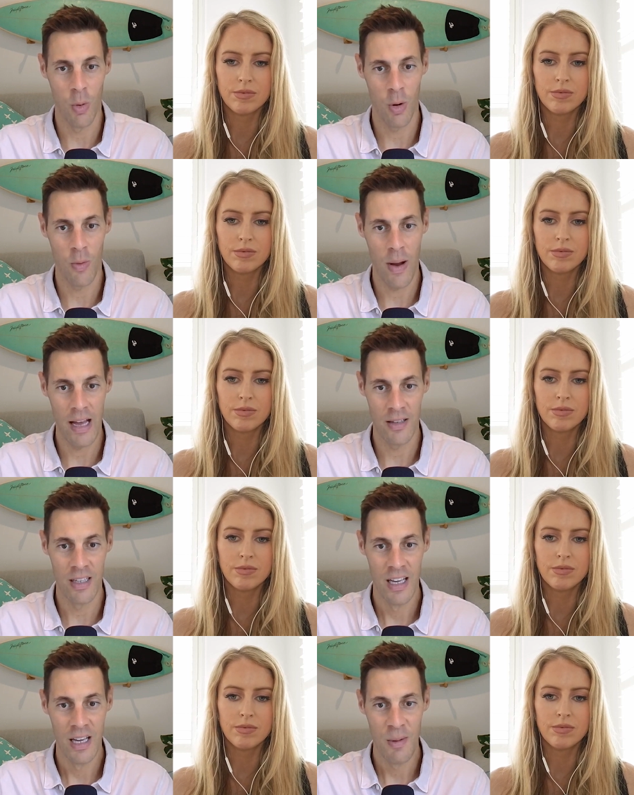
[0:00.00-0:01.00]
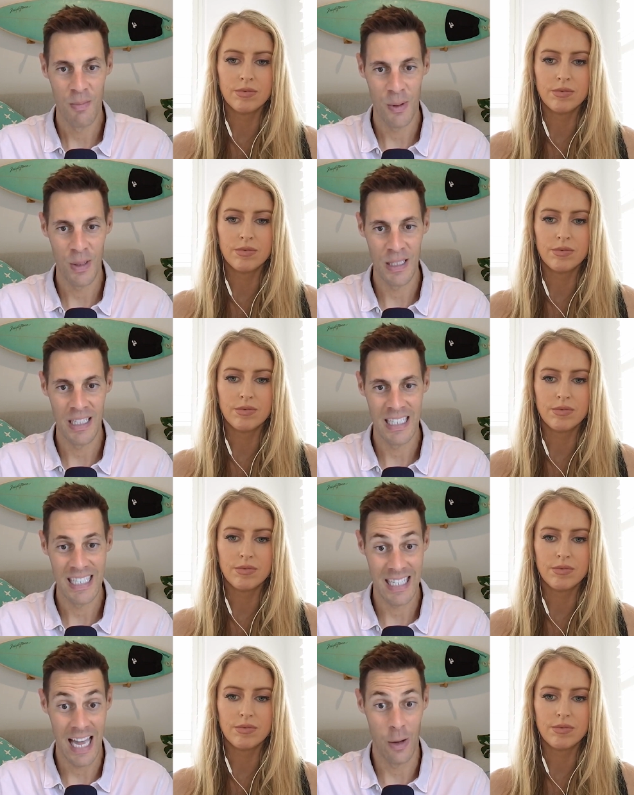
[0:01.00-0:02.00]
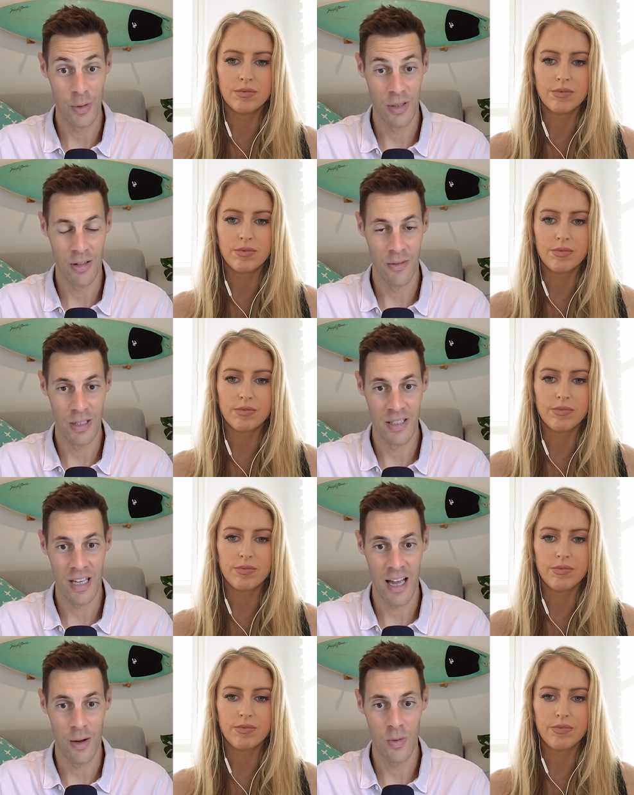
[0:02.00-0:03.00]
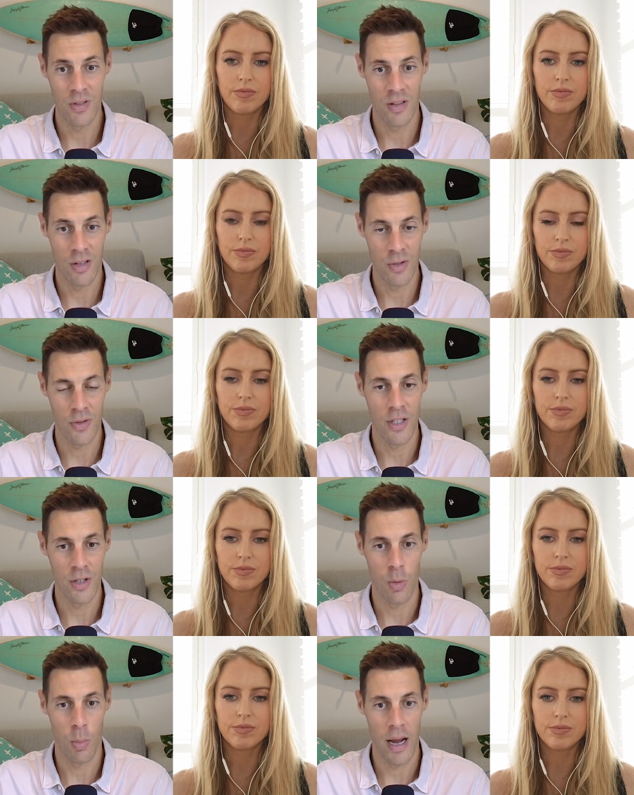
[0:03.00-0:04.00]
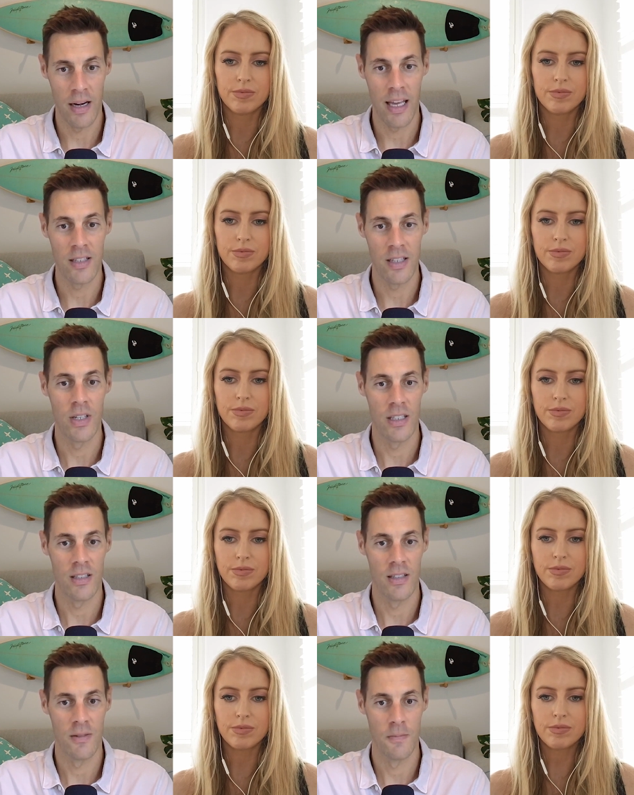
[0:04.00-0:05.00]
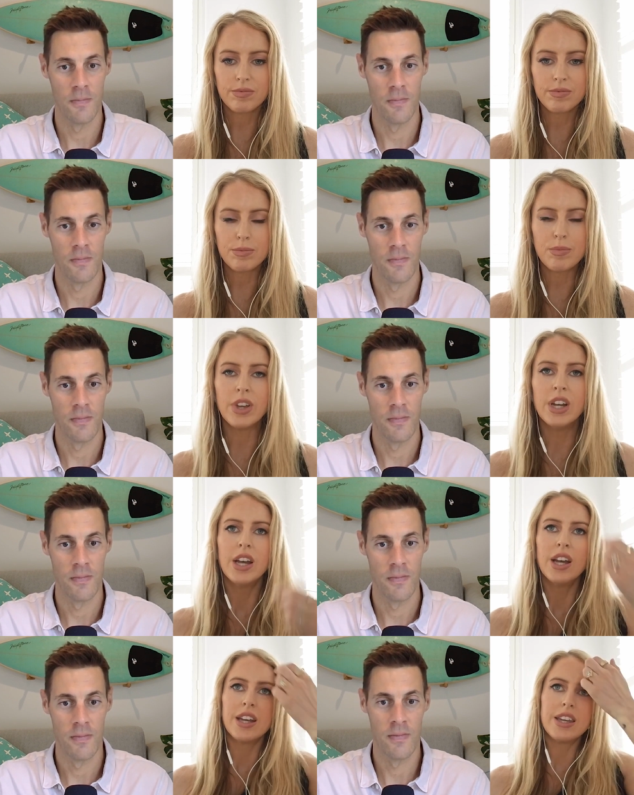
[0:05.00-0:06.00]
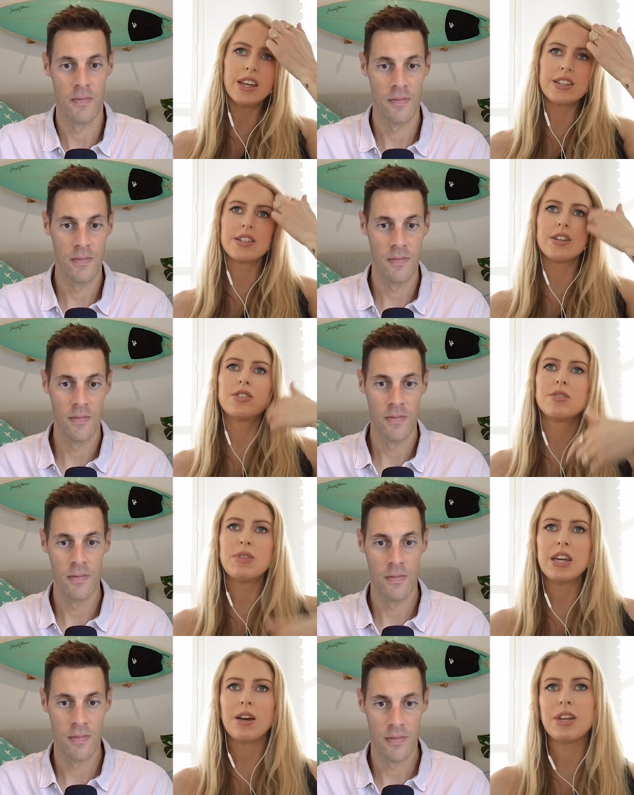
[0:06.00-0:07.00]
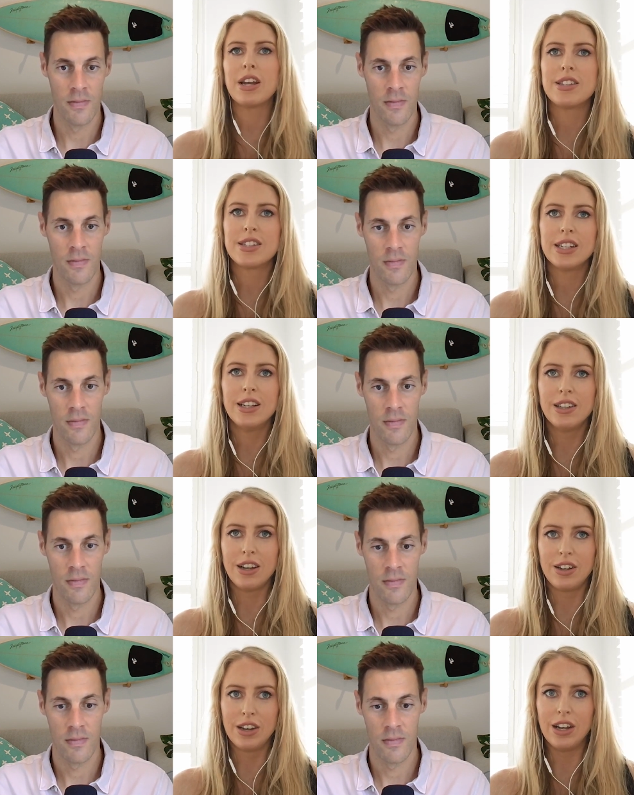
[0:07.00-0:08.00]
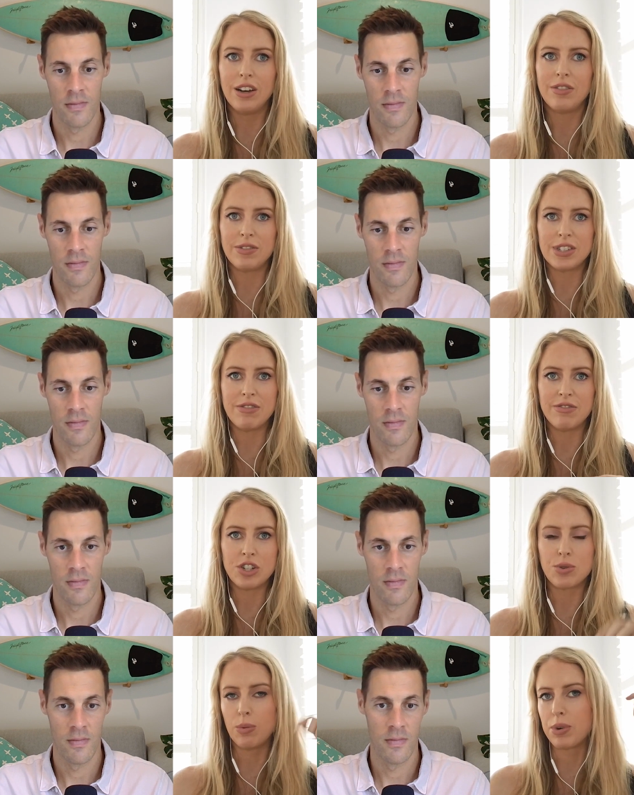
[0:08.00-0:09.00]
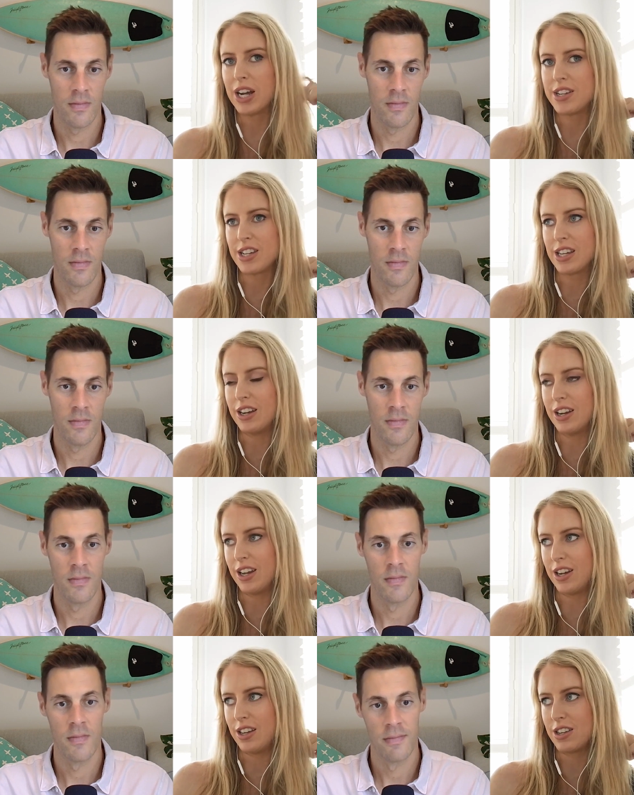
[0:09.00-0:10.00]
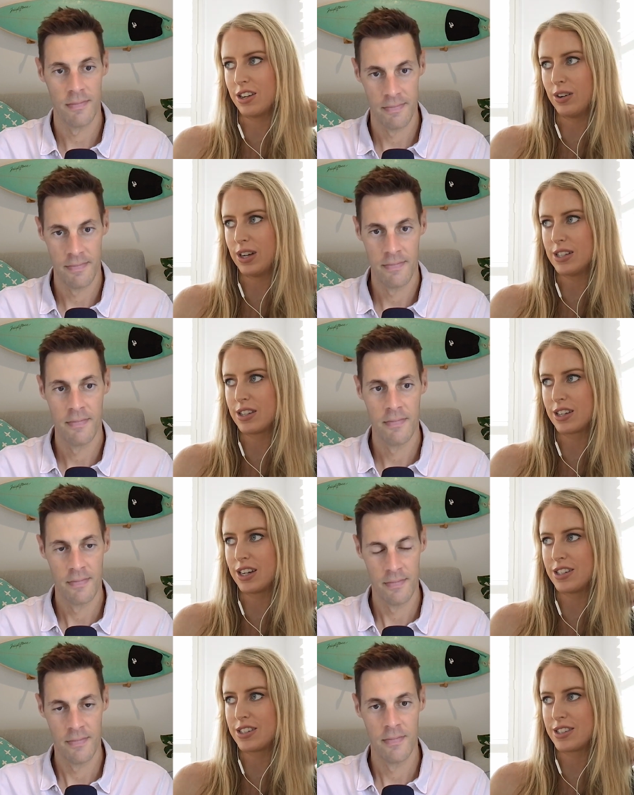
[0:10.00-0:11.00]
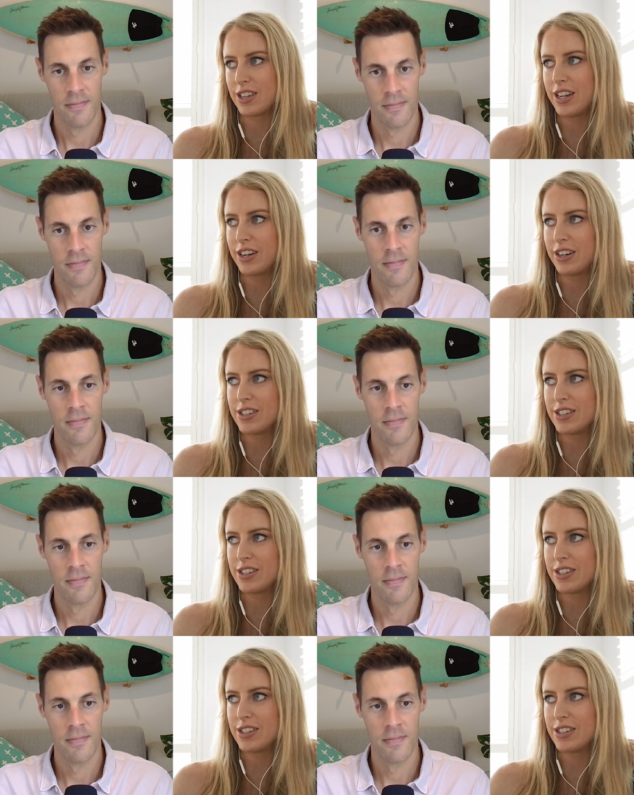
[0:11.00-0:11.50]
Speaker 1: more around building sales or delivering sales than those traditional branding activities?
Speaker 2: Yeah, so to me, I mean, I still love, obviously, visual branding. And, uh, you know, as a kind of designer and as a